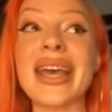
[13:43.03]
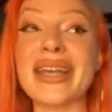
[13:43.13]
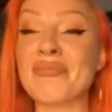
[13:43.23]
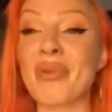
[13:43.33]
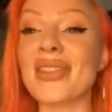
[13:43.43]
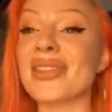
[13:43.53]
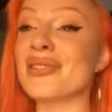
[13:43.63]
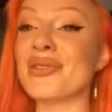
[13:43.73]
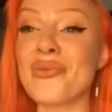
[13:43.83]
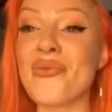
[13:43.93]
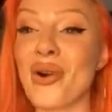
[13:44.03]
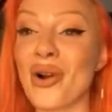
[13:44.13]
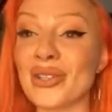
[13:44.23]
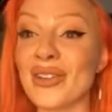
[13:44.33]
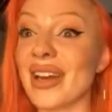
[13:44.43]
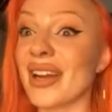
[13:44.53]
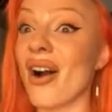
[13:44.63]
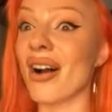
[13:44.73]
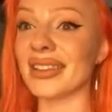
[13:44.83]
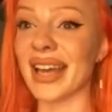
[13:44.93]
it's brought this new world of like
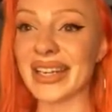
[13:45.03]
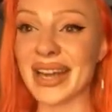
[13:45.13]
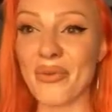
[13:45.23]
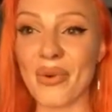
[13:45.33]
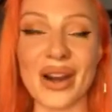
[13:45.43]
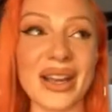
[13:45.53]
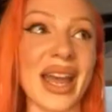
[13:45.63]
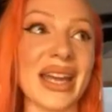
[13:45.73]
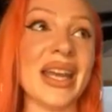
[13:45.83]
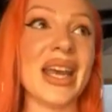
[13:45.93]
online network and